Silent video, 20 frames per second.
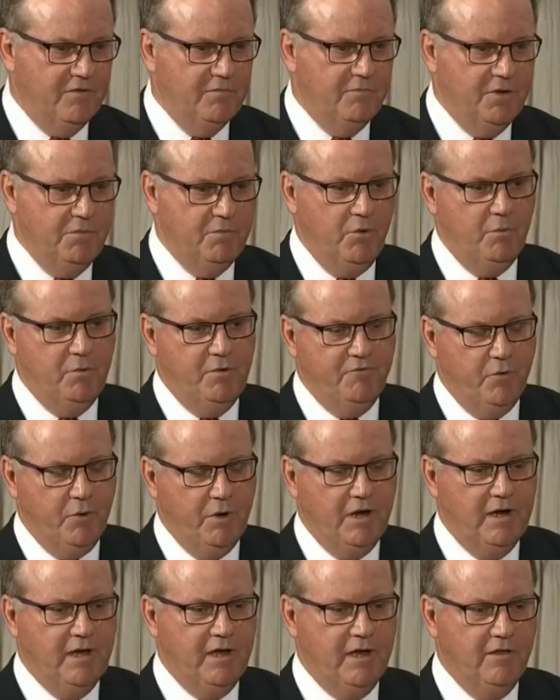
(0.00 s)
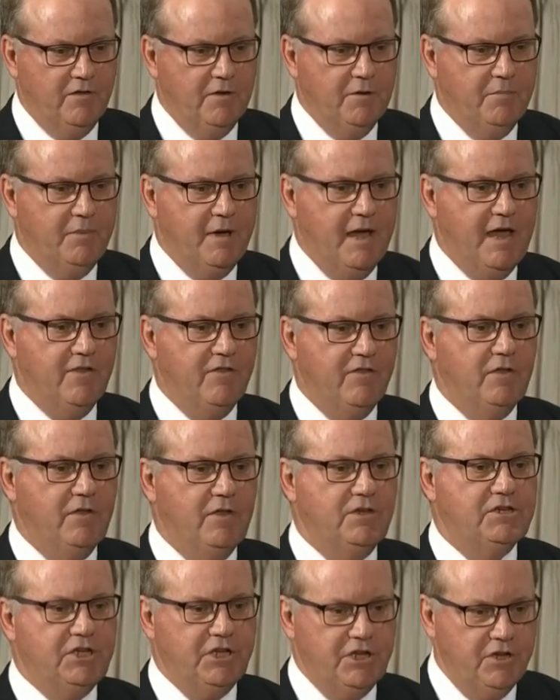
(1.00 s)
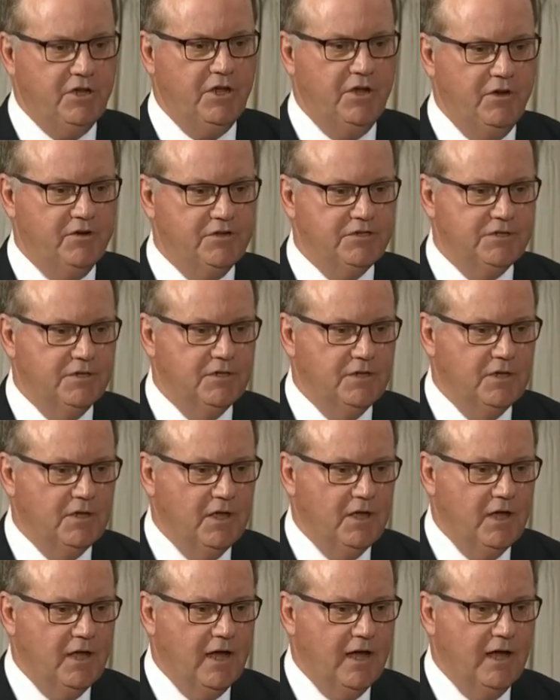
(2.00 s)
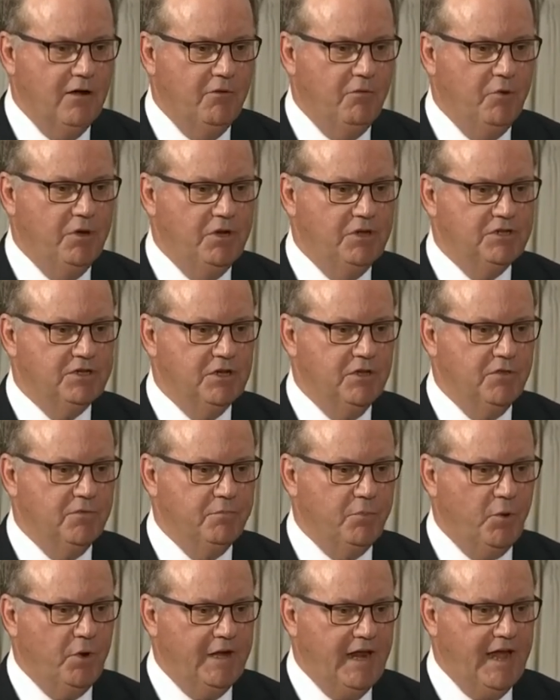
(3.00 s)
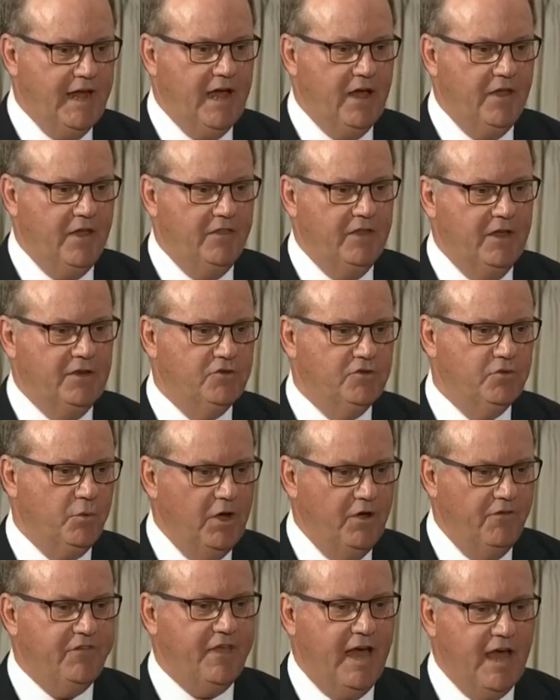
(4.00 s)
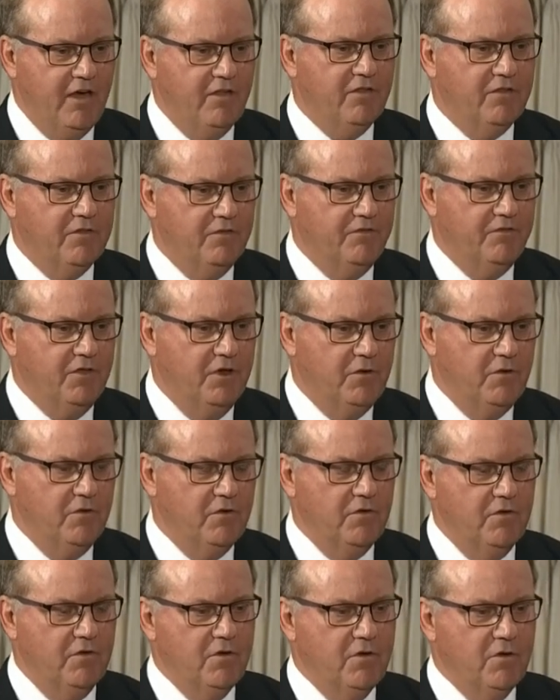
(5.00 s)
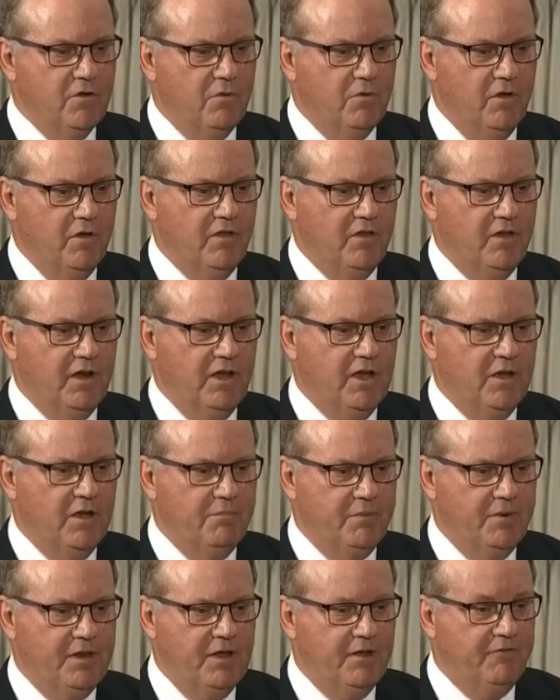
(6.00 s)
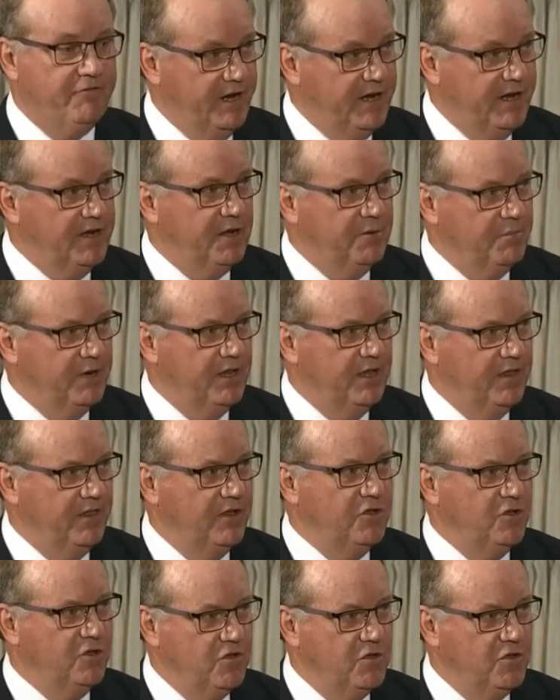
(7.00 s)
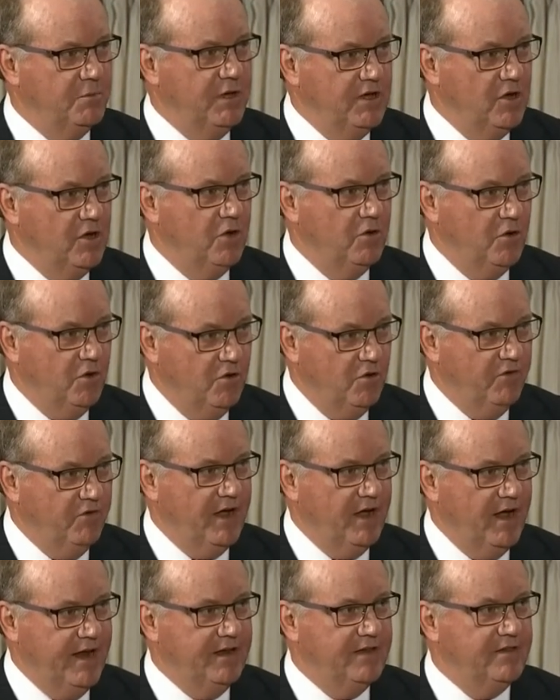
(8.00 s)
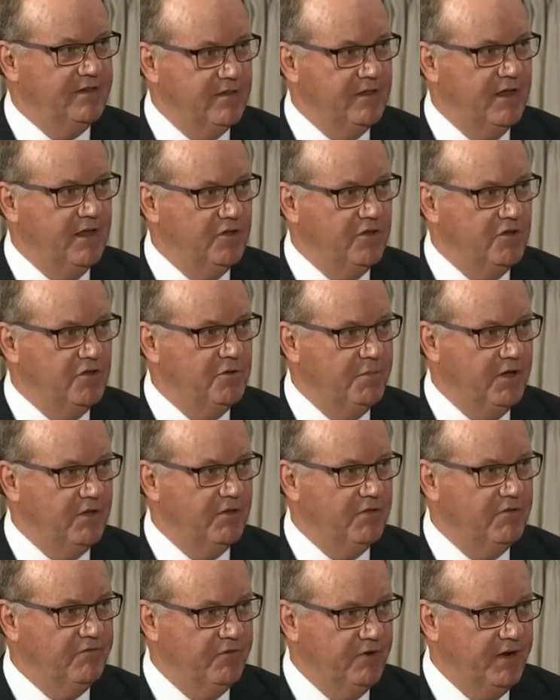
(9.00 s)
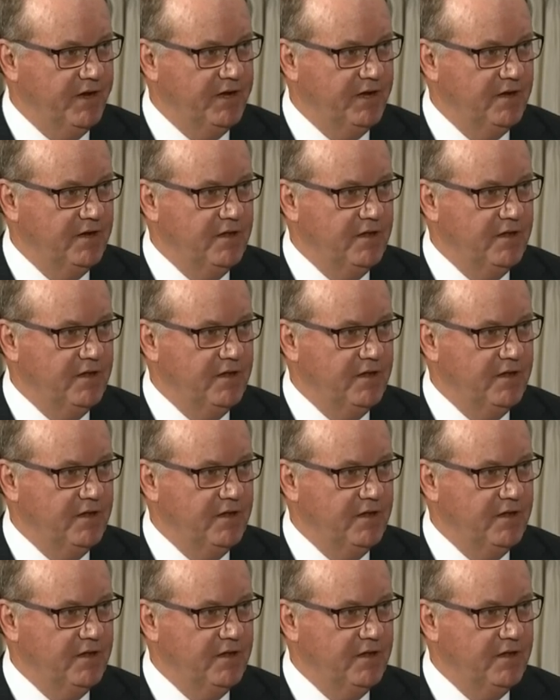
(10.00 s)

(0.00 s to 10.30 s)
people that we've organized in the past 10 years, I would just point out that 12,000 of those was at a freight company that used to be called Overnight, that's now UPS Freight,